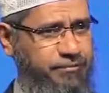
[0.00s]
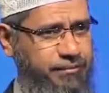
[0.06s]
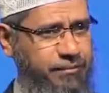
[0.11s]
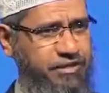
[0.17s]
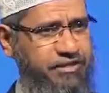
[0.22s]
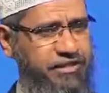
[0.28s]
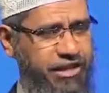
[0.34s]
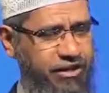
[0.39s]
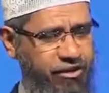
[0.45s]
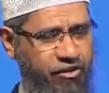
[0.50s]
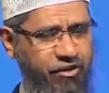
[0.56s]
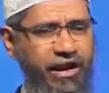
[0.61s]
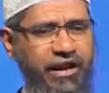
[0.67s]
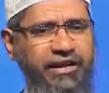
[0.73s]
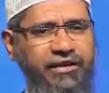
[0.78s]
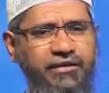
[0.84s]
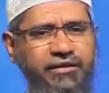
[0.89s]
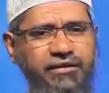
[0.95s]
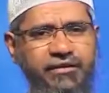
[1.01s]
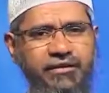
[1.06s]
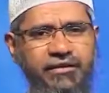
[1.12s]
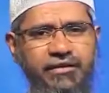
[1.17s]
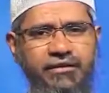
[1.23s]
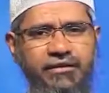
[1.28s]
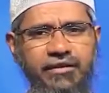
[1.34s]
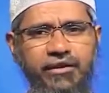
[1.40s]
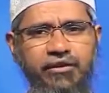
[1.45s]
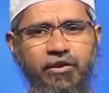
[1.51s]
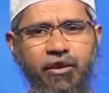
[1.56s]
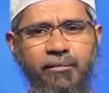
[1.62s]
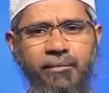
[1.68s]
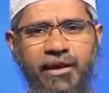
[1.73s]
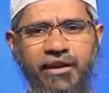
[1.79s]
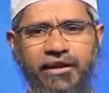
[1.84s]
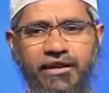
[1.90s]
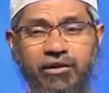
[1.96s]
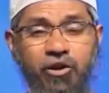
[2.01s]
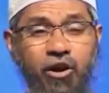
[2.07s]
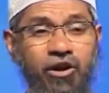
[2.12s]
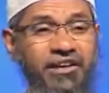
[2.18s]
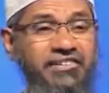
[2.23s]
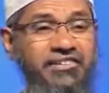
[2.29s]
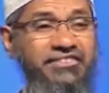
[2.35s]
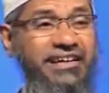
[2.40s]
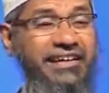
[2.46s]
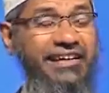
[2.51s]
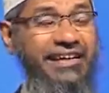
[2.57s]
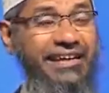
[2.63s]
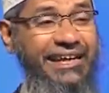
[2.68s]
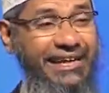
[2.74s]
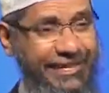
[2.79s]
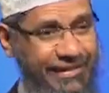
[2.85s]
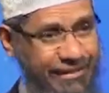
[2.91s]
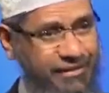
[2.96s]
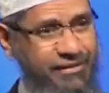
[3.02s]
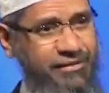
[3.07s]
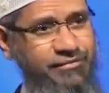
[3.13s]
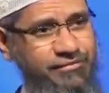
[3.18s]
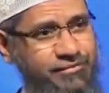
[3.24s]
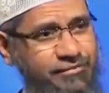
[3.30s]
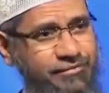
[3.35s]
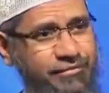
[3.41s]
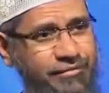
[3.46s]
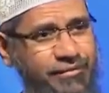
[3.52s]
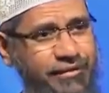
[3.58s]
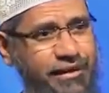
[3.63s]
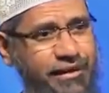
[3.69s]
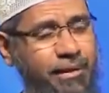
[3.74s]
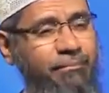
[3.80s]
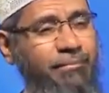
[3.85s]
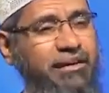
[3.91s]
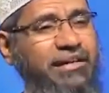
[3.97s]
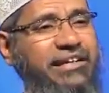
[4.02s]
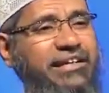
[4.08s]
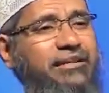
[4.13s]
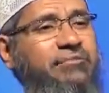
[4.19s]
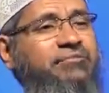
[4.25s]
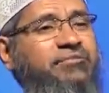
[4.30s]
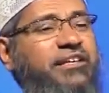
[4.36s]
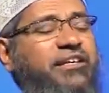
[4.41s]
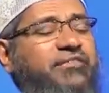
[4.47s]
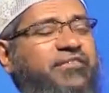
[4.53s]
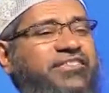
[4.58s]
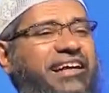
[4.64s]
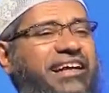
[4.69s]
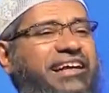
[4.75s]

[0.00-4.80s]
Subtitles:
speech, and you're right, that Almighty God is the creator, but he himself is